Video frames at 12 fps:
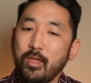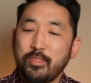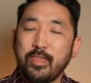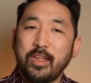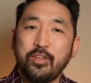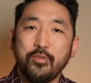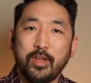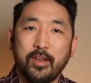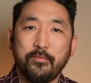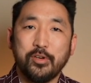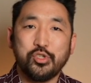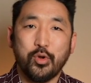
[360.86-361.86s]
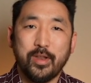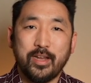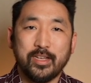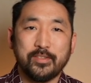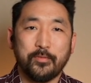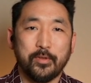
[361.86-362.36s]
Thank you again for joining
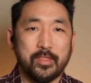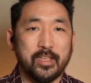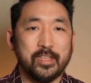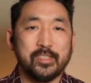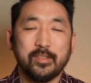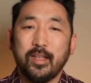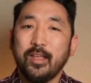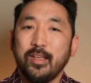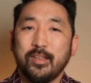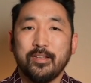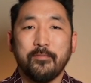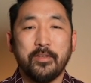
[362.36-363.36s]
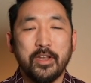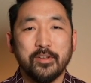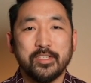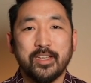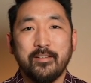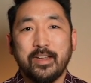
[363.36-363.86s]
us for this video
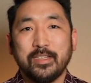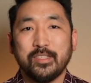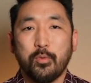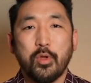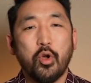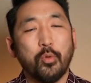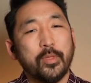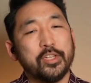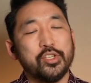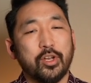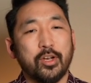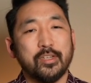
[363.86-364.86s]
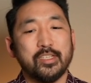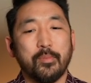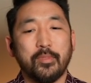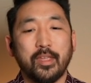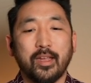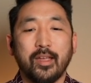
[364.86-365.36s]
series. We hope that you learned
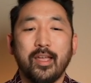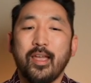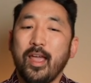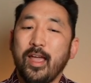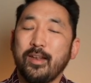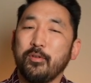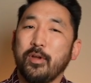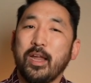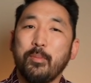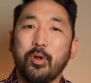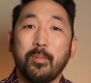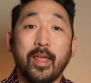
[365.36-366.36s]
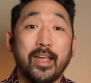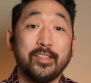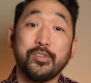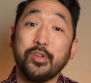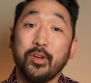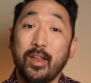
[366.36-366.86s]
something and were able to apply it to
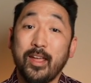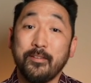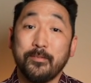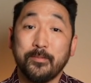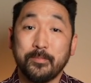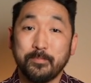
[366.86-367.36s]
your life.